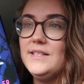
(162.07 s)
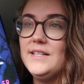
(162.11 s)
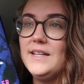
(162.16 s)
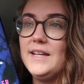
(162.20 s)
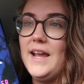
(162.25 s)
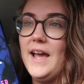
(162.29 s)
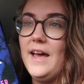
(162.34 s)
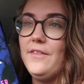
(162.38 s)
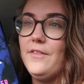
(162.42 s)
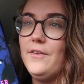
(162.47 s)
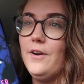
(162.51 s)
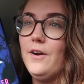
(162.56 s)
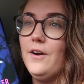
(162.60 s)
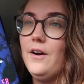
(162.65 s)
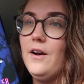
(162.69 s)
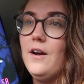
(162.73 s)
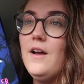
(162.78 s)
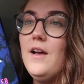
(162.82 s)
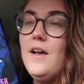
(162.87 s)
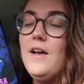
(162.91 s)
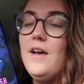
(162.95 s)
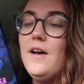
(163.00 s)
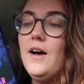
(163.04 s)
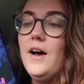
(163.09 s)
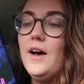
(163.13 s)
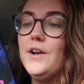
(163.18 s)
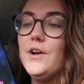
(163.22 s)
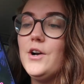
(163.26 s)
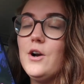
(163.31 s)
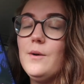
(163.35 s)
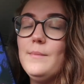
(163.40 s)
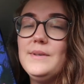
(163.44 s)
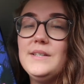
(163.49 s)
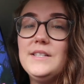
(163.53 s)
together
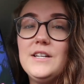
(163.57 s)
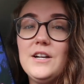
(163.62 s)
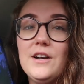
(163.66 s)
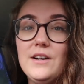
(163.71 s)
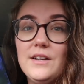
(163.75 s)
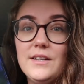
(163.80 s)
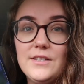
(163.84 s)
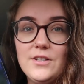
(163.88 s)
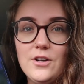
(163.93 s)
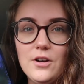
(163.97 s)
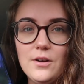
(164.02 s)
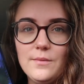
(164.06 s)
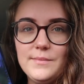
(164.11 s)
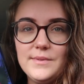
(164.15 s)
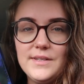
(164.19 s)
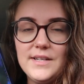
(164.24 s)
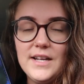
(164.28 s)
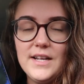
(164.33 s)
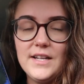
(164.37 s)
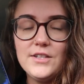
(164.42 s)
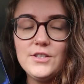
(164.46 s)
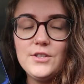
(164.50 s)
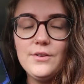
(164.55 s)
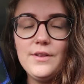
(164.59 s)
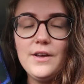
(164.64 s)
under a mysterious circumstance.